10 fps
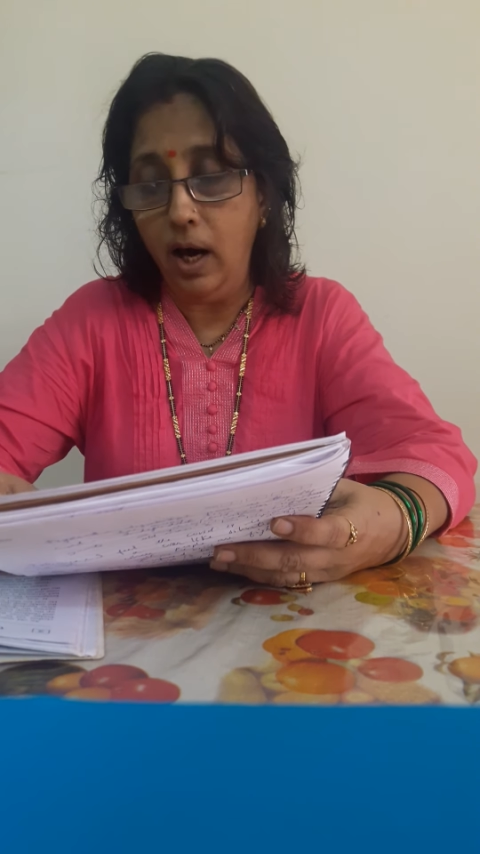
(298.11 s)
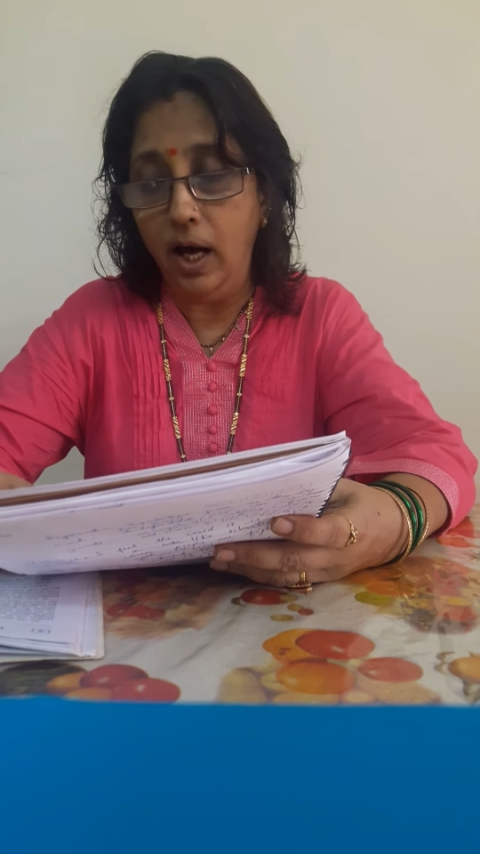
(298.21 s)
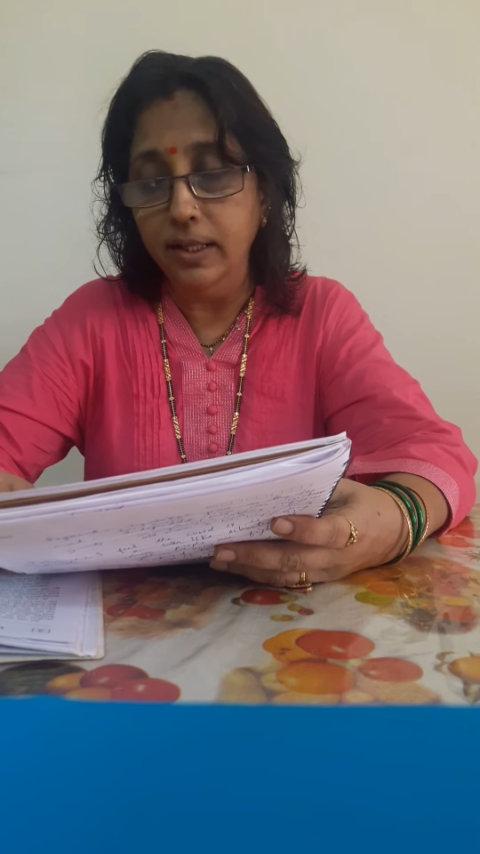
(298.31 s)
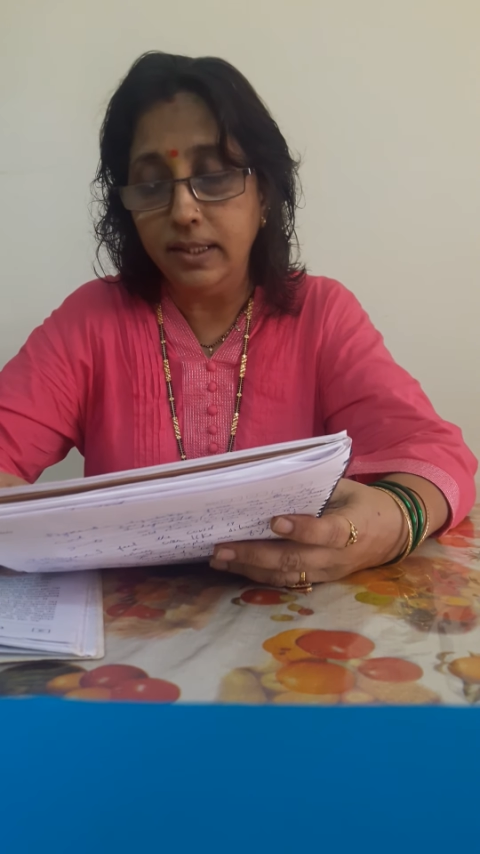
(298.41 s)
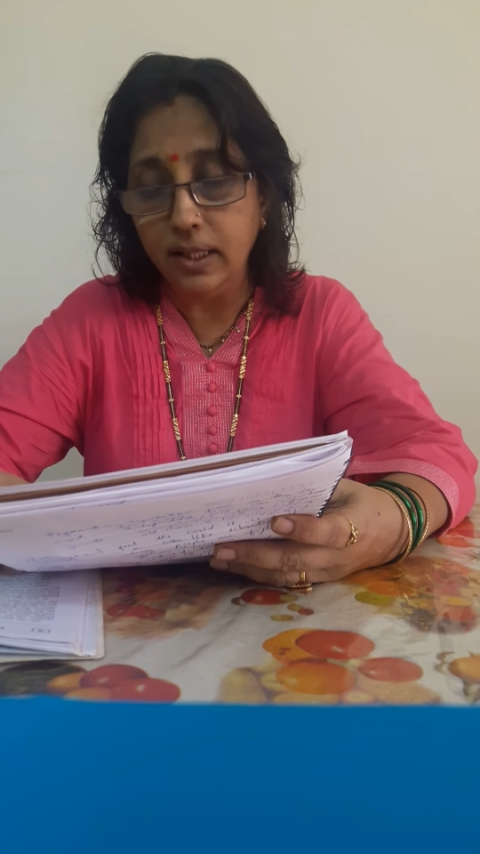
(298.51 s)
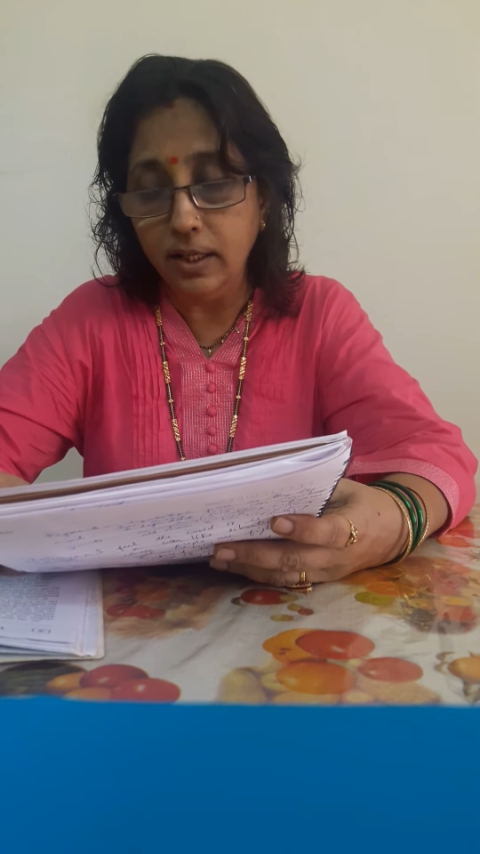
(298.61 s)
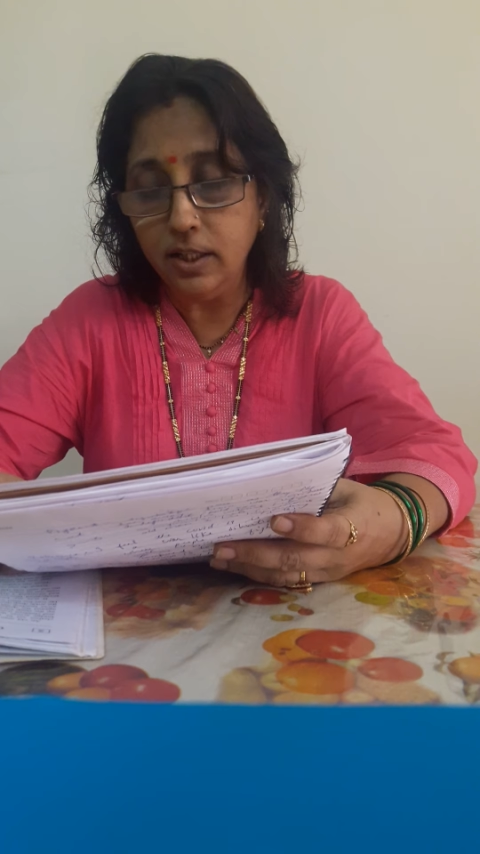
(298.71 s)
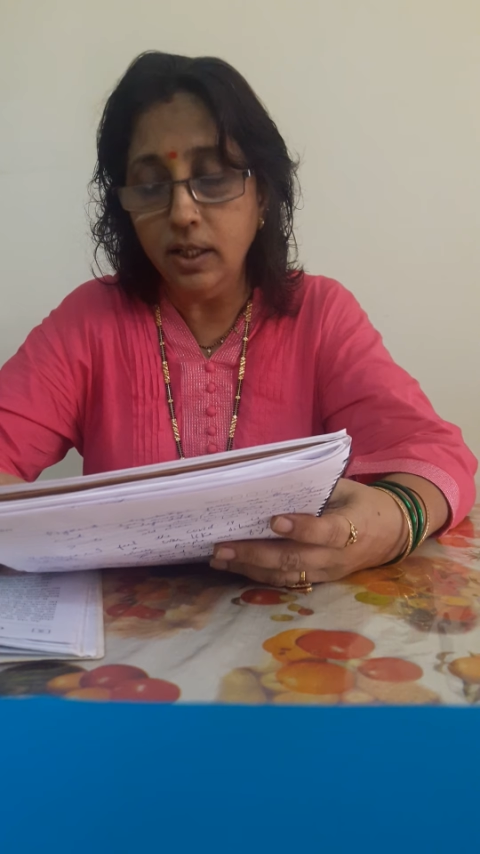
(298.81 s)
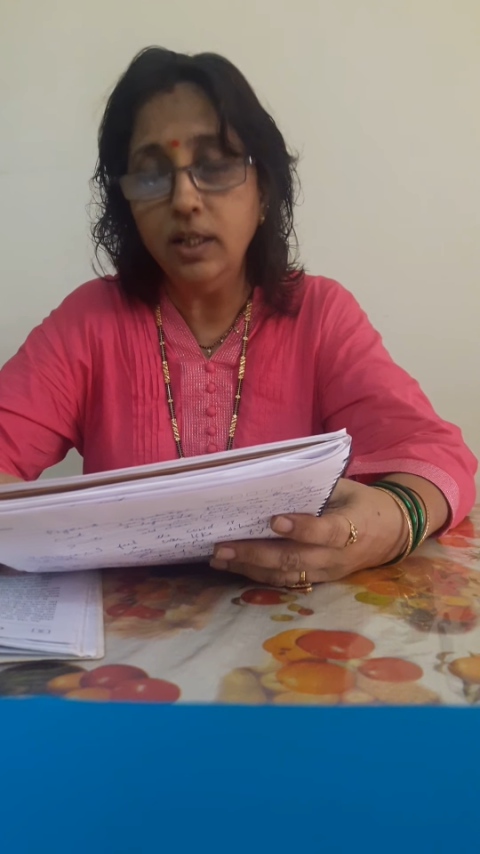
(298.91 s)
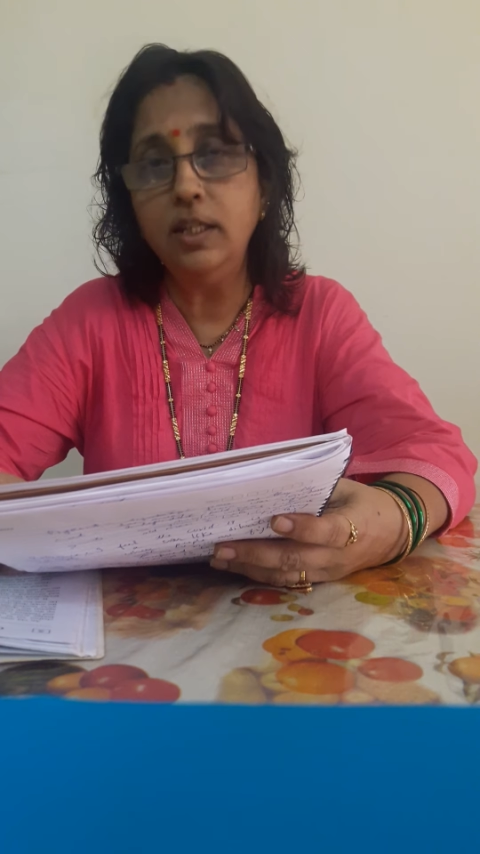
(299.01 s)

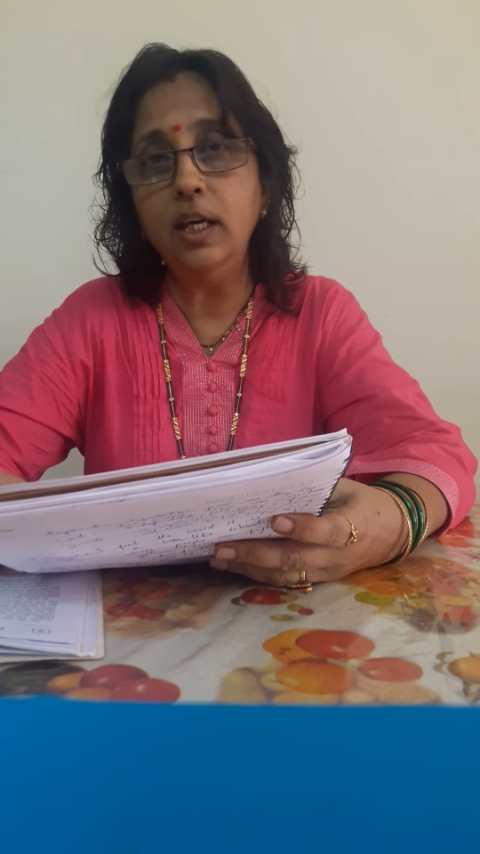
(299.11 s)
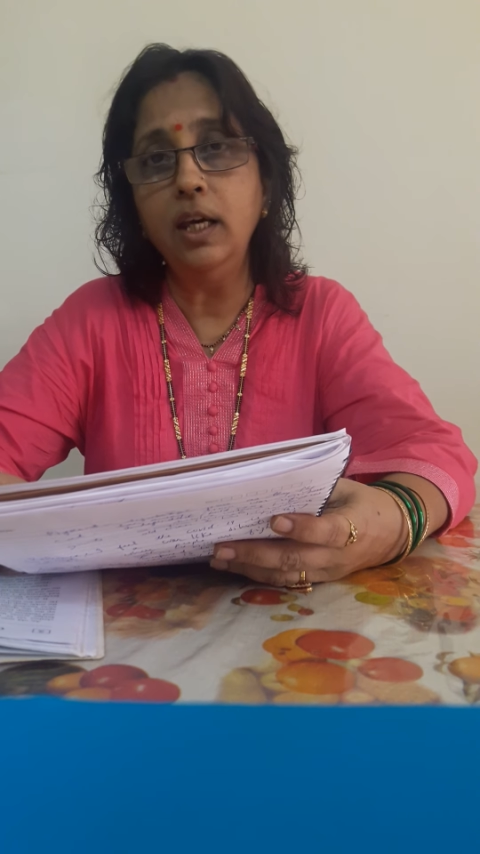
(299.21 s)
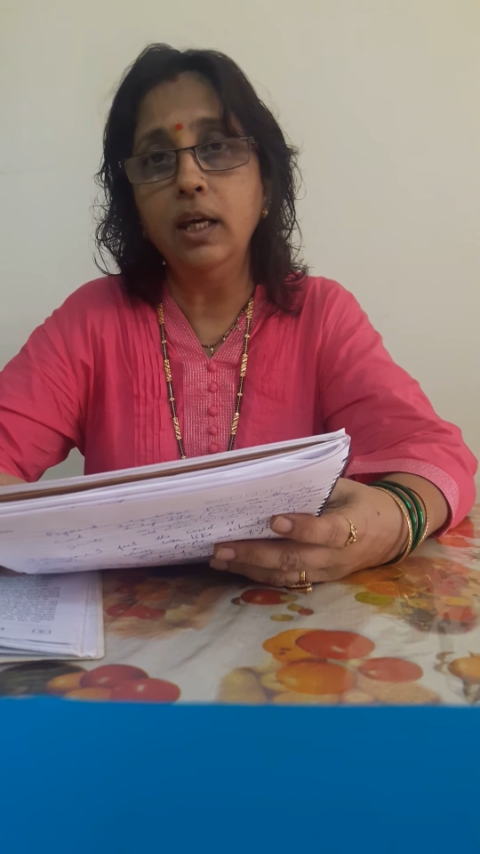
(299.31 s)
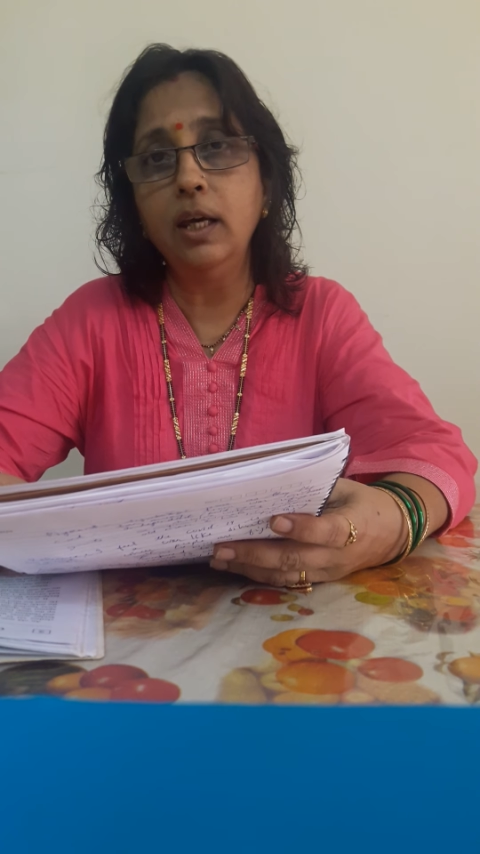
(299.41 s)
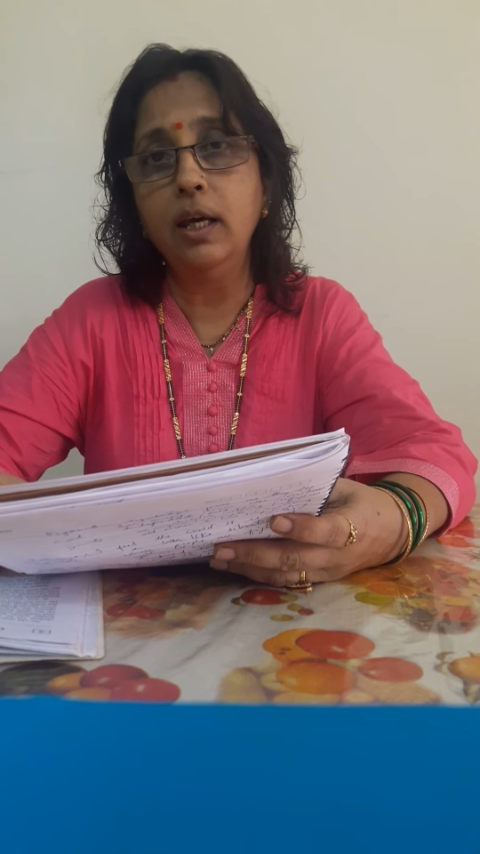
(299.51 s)
uncertainty